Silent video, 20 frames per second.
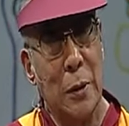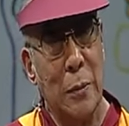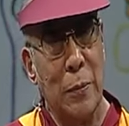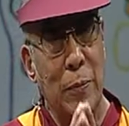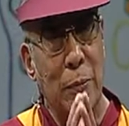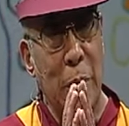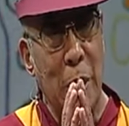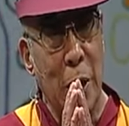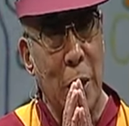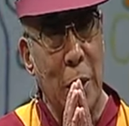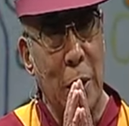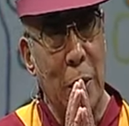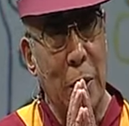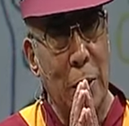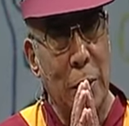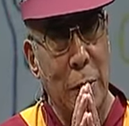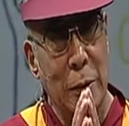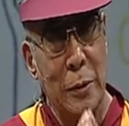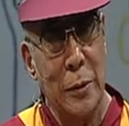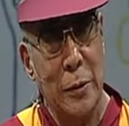prayer,
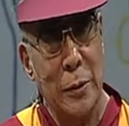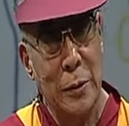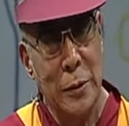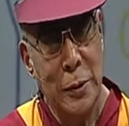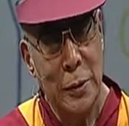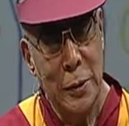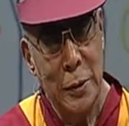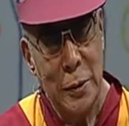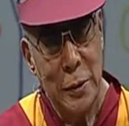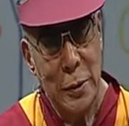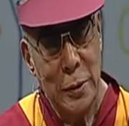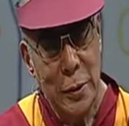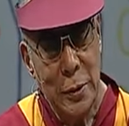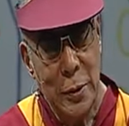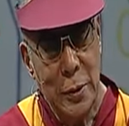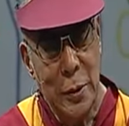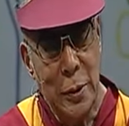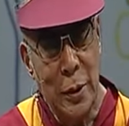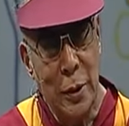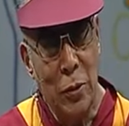
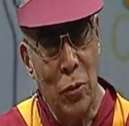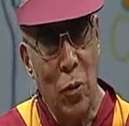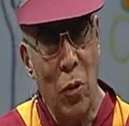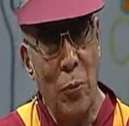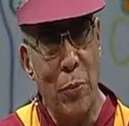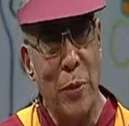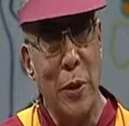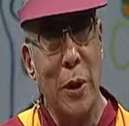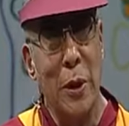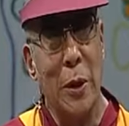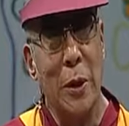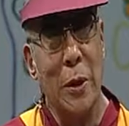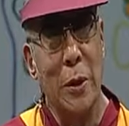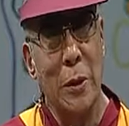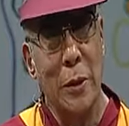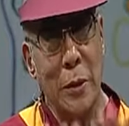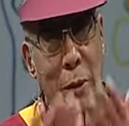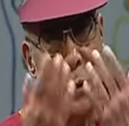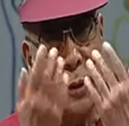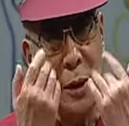and hoping
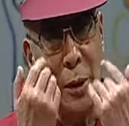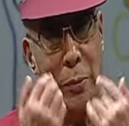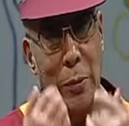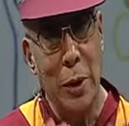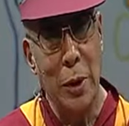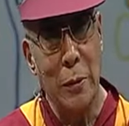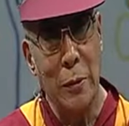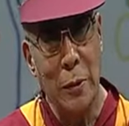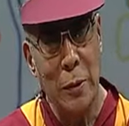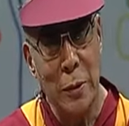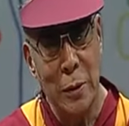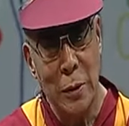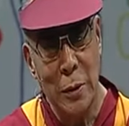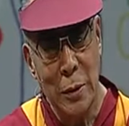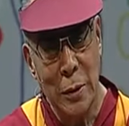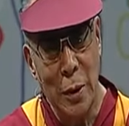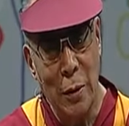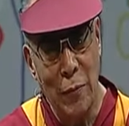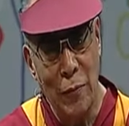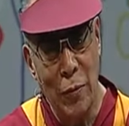something
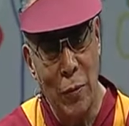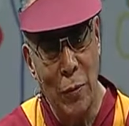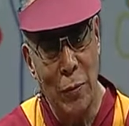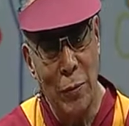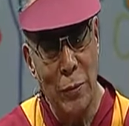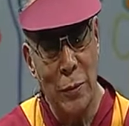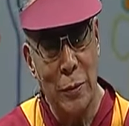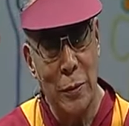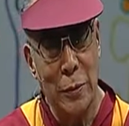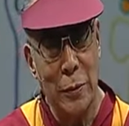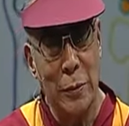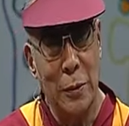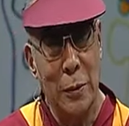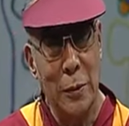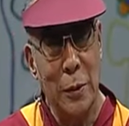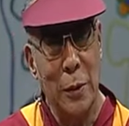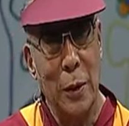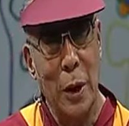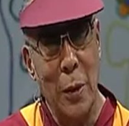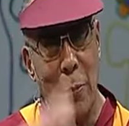come from
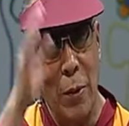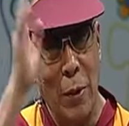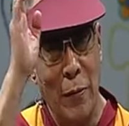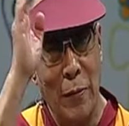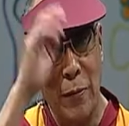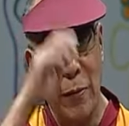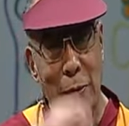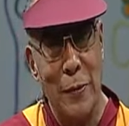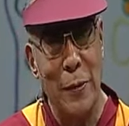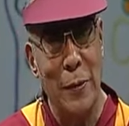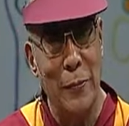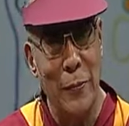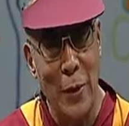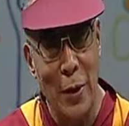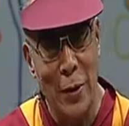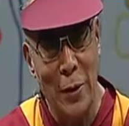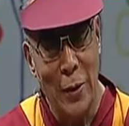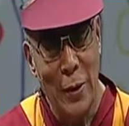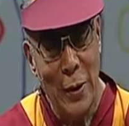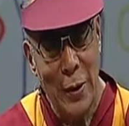above.
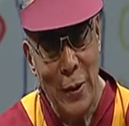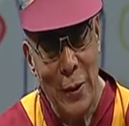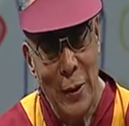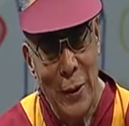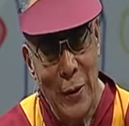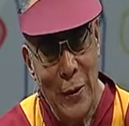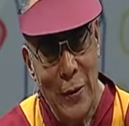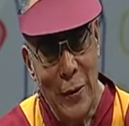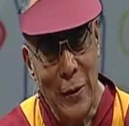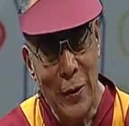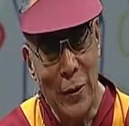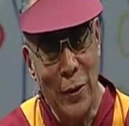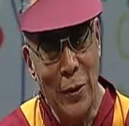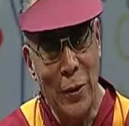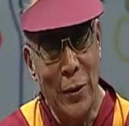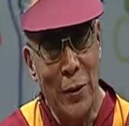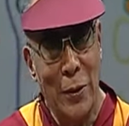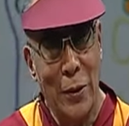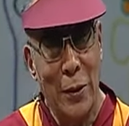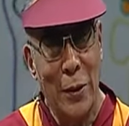
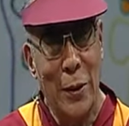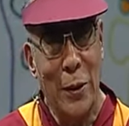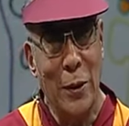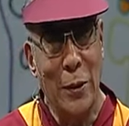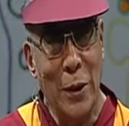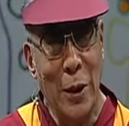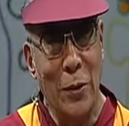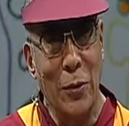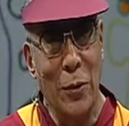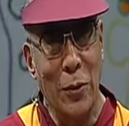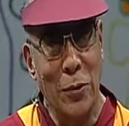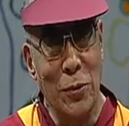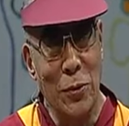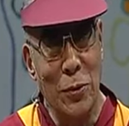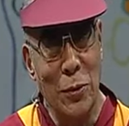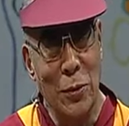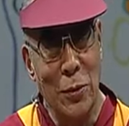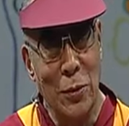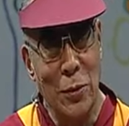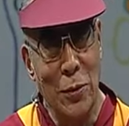uh, that
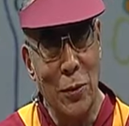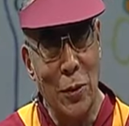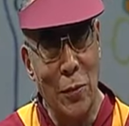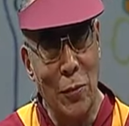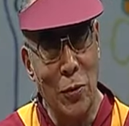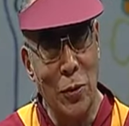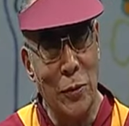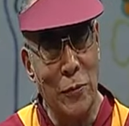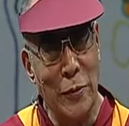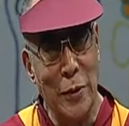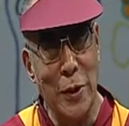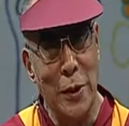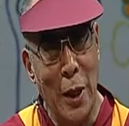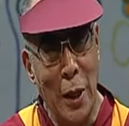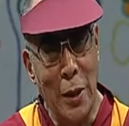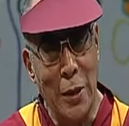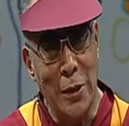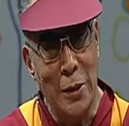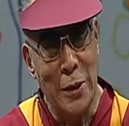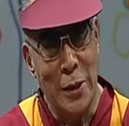also, of course, very
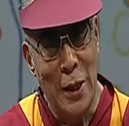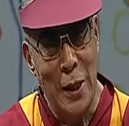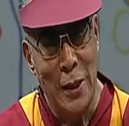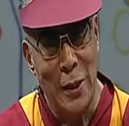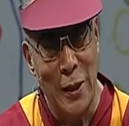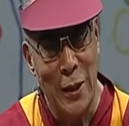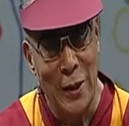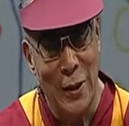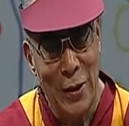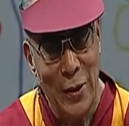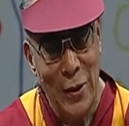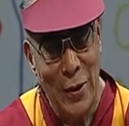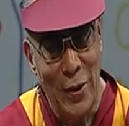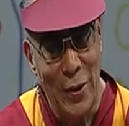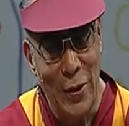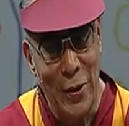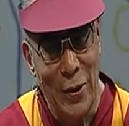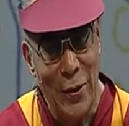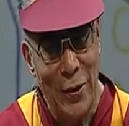nice. uh,